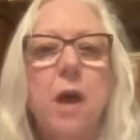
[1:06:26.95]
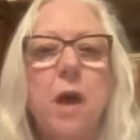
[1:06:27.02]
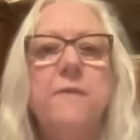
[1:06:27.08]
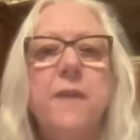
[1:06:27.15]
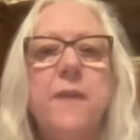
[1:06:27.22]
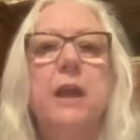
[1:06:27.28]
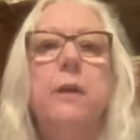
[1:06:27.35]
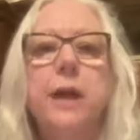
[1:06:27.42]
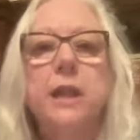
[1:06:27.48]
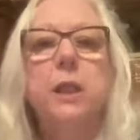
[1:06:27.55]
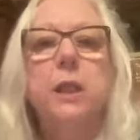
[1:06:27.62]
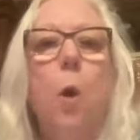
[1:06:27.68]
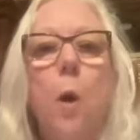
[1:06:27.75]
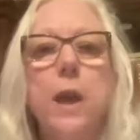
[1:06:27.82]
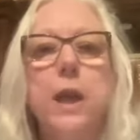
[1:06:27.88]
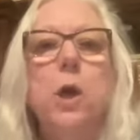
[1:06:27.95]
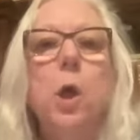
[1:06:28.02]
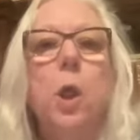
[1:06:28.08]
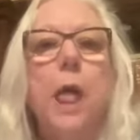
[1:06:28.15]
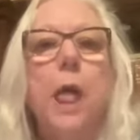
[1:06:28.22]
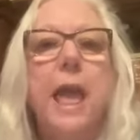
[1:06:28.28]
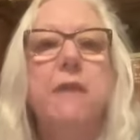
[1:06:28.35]
a very
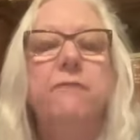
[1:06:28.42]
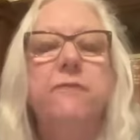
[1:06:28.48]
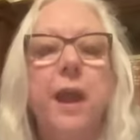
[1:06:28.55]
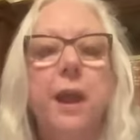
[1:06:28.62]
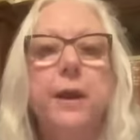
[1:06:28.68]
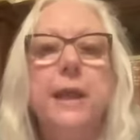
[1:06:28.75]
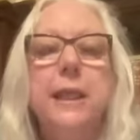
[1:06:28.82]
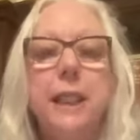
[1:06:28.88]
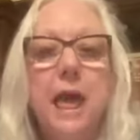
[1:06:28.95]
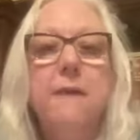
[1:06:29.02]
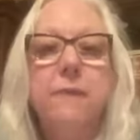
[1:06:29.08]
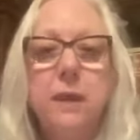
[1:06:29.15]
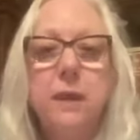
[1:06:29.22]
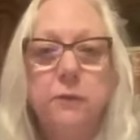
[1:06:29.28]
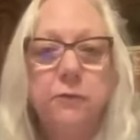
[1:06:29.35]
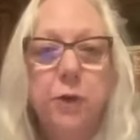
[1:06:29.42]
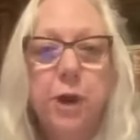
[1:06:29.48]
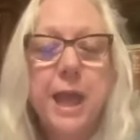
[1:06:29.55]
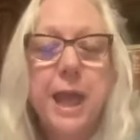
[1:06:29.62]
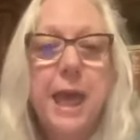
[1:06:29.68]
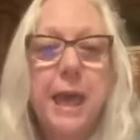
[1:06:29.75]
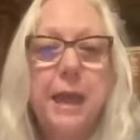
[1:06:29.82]
loyal and very loving
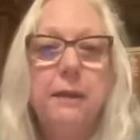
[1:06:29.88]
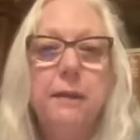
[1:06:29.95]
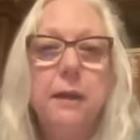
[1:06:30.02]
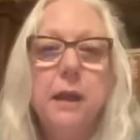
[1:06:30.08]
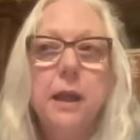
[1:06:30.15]
friend.